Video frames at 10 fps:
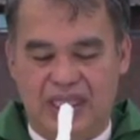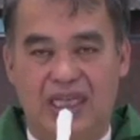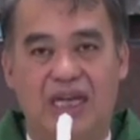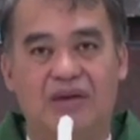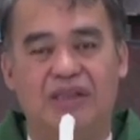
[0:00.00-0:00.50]

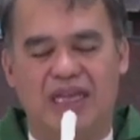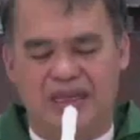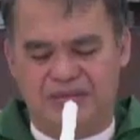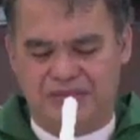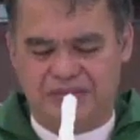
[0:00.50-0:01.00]
In our
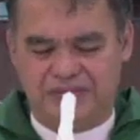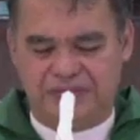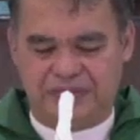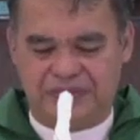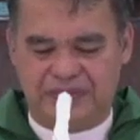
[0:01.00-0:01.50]
time,
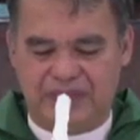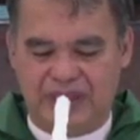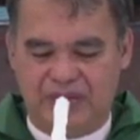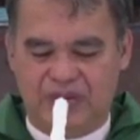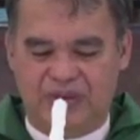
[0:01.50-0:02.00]

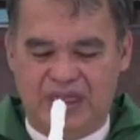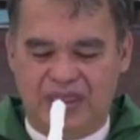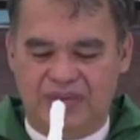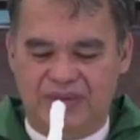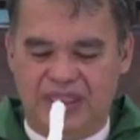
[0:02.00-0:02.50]
we
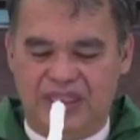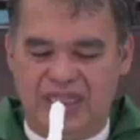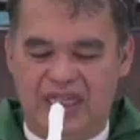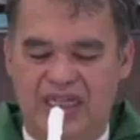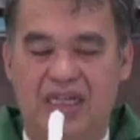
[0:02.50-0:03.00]
believe in
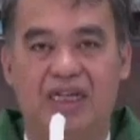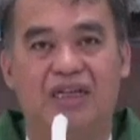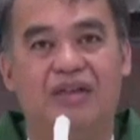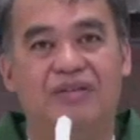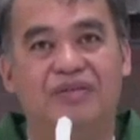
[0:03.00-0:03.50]
general
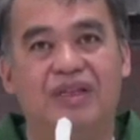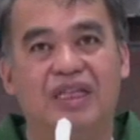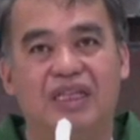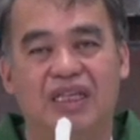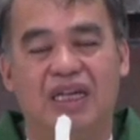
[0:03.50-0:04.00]
of
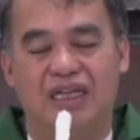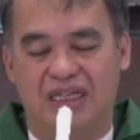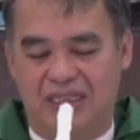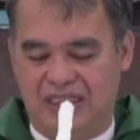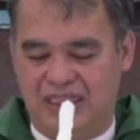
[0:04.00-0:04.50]
the
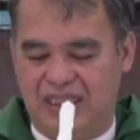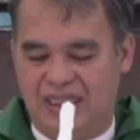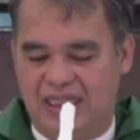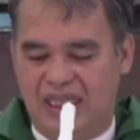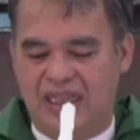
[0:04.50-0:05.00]

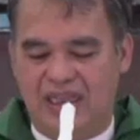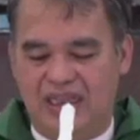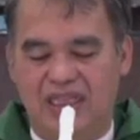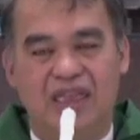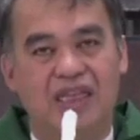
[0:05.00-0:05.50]

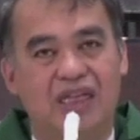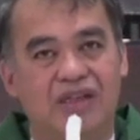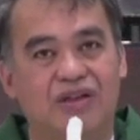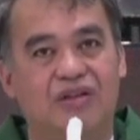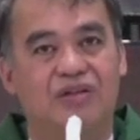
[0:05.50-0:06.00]

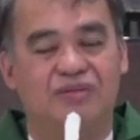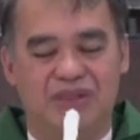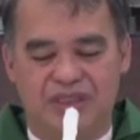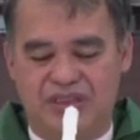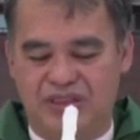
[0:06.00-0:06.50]
interior
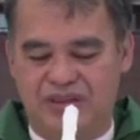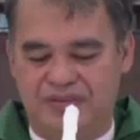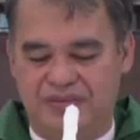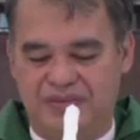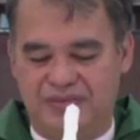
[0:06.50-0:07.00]
conversion,
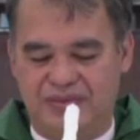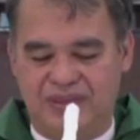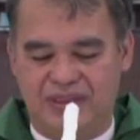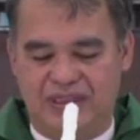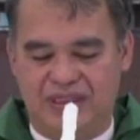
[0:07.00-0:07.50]

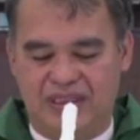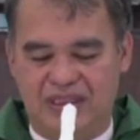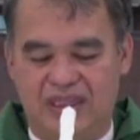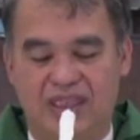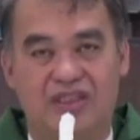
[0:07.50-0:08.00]

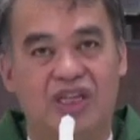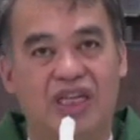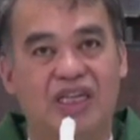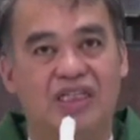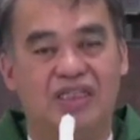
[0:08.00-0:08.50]
the
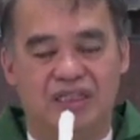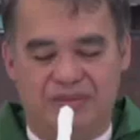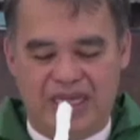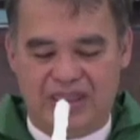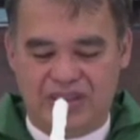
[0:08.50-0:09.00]
change of
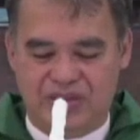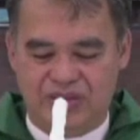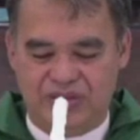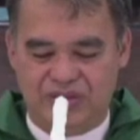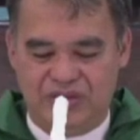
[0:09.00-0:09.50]

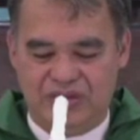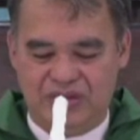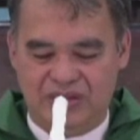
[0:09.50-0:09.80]
attitudes,